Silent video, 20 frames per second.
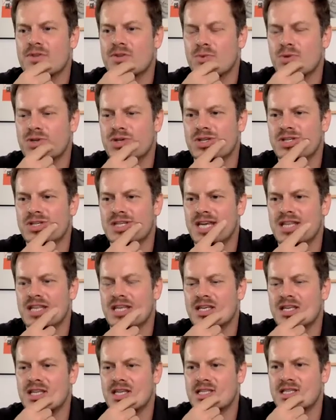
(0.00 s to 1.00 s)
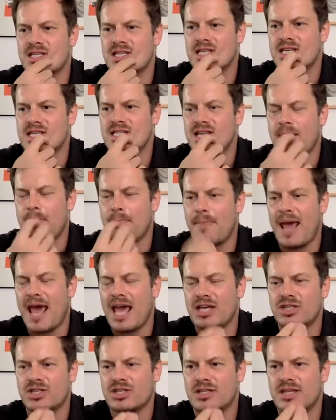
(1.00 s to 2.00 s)
what you said, that there's that
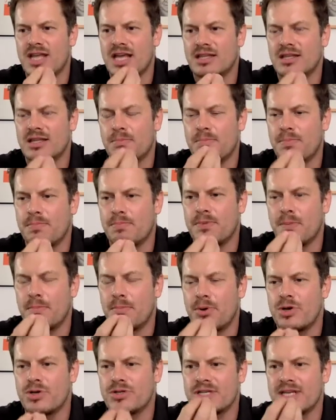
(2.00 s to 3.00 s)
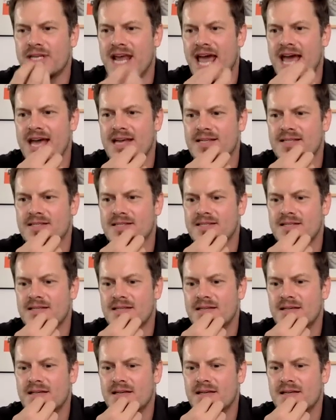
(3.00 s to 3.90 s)
passion that the person has